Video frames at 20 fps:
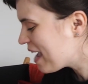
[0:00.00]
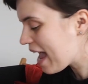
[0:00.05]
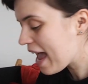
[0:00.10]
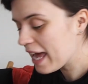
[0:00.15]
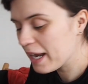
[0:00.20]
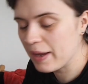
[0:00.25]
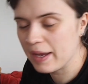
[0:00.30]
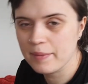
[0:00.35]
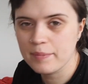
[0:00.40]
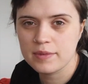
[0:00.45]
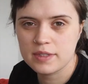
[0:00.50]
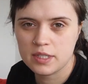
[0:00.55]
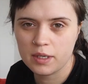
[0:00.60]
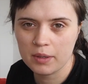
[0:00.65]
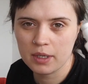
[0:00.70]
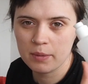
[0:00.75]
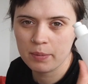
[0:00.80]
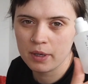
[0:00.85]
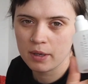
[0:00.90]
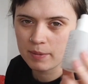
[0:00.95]
Anyway, so I'm
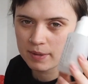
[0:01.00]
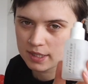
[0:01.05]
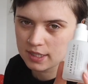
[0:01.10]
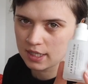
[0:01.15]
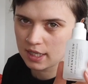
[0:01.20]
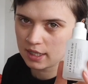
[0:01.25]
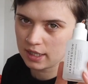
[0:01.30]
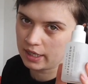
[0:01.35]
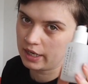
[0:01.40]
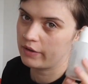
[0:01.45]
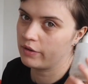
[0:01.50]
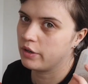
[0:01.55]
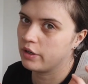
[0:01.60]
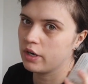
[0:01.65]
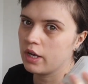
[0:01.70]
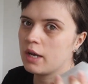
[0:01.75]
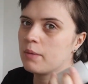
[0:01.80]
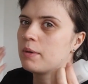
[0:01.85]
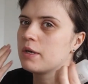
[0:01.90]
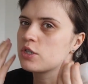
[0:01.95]
gonna put a bit of skincare on.
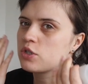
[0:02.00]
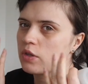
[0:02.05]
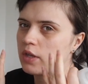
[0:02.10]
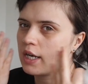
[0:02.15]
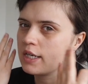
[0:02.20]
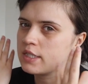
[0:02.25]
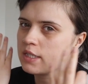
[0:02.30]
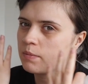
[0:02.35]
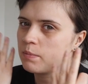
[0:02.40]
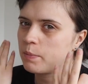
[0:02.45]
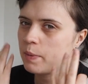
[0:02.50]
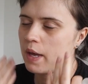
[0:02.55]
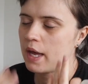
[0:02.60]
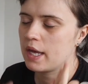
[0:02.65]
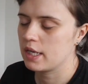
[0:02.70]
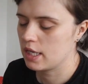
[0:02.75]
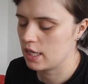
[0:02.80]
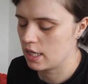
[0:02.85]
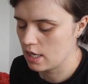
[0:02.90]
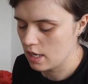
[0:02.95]
I made sure that I didn't put
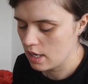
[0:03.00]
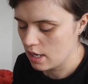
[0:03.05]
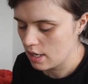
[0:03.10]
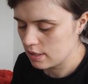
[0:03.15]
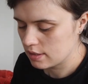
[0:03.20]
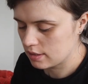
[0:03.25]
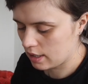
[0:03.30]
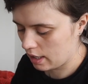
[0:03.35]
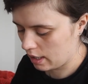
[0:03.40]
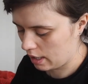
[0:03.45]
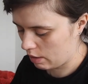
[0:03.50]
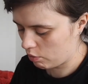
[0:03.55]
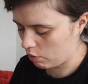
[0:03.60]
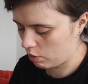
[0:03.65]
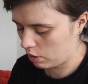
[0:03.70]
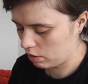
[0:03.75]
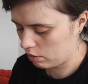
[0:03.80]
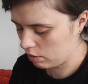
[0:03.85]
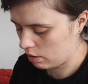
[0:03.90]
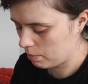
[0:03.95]
any skincare
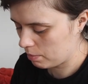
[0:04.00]
on